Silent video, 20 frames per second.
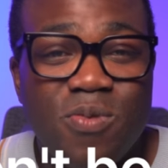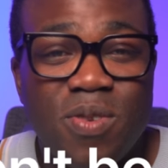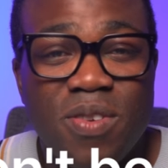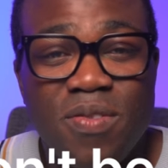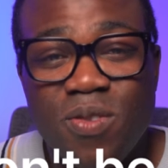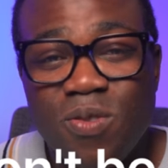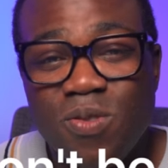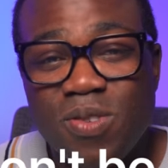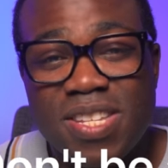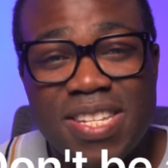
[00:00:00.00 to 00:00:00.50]

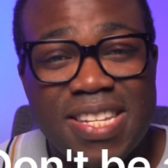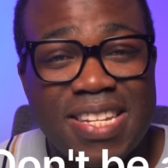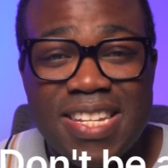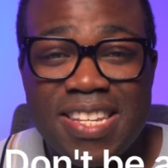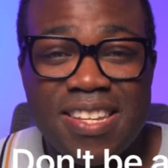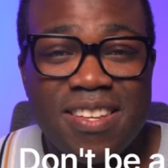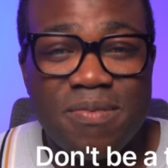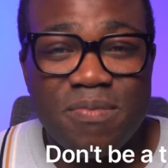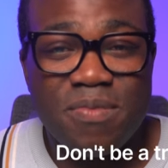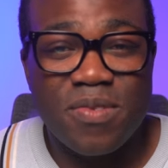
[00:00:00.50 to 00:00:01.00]
We've all
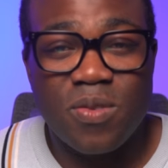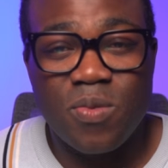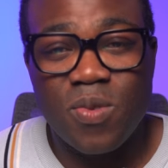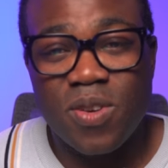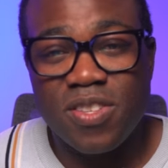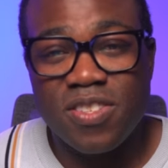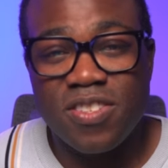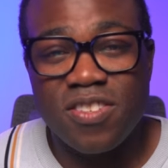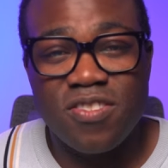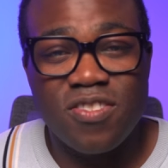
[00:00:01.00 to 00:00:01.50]
seen them. The
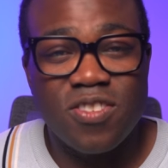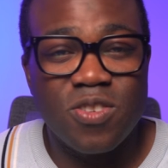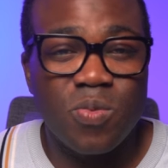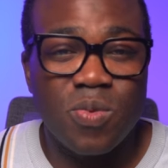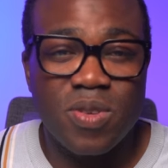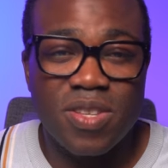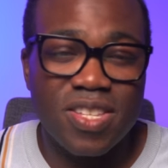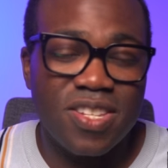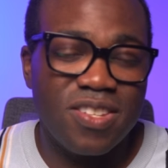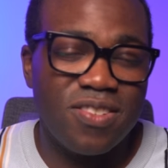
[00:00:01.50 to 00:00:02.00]
ones who just
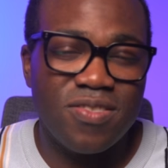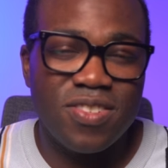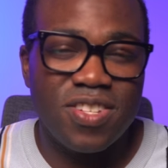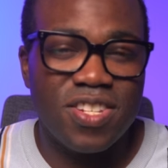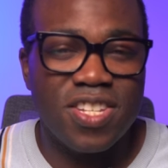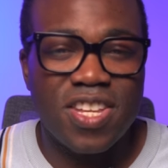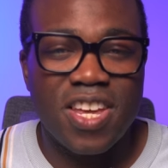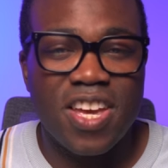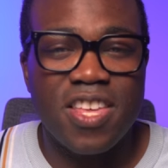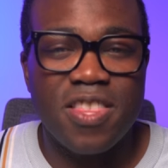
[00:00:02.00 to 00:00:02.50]
want to
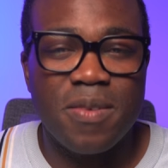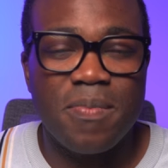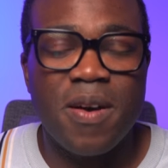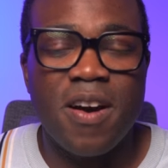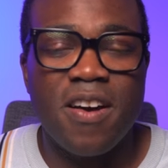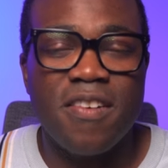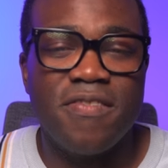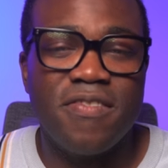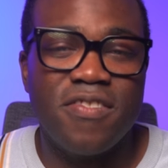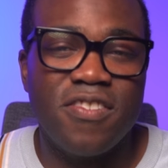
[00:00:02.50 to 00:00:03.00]
stir the
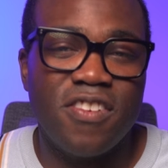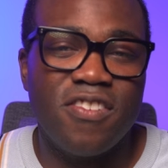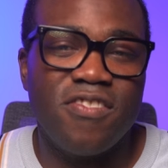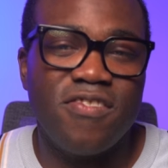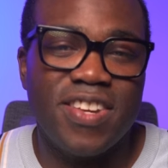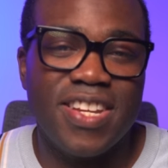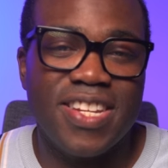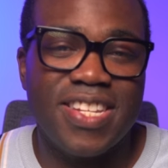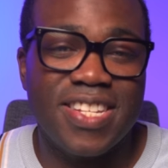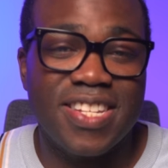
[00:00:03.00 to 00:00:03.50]
pot for no
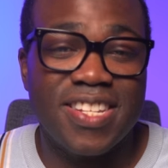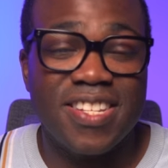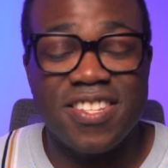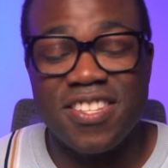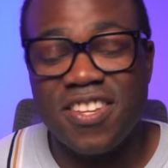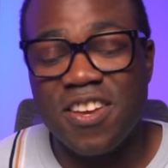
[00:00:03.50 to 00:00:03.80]
reason.